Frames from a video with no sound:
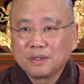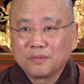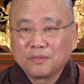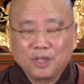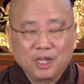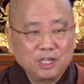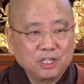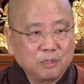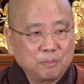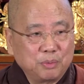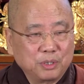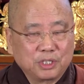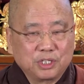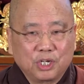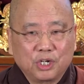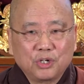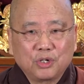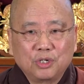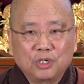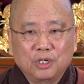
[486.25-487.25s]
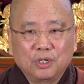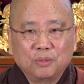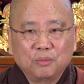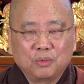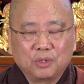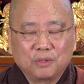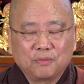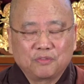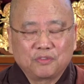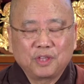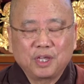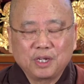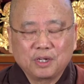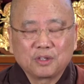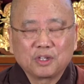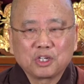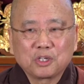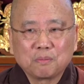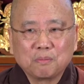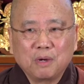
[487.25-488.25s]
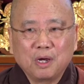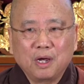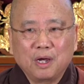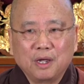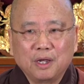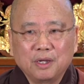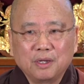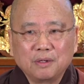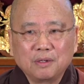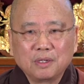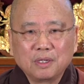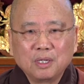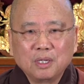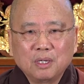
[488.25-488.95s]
then the practitioner would think in his mind,